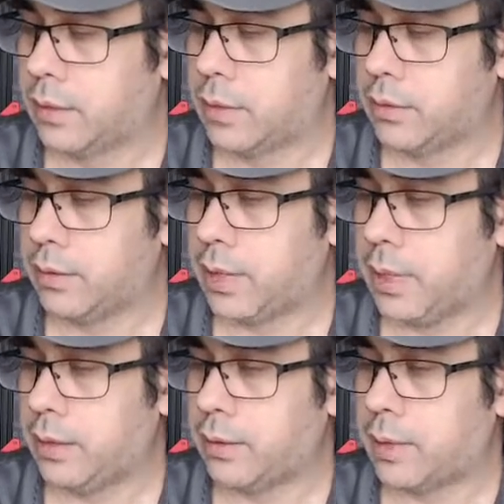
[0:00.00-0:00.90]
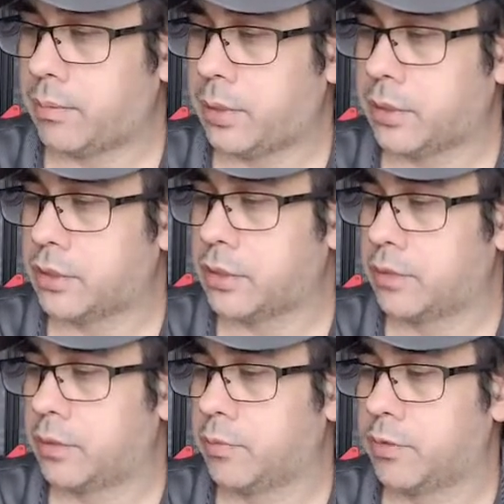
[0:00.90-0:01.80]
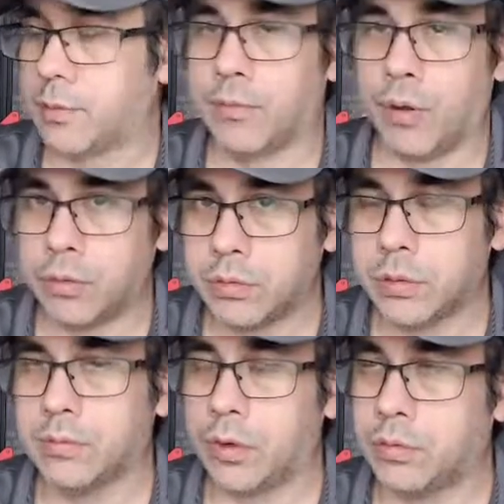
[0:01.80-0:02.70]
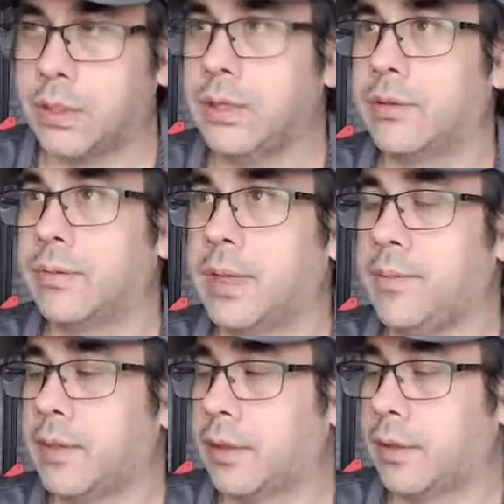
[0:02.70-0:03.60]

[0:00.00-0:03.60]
they don't take that much in terms of the molding, so maybe the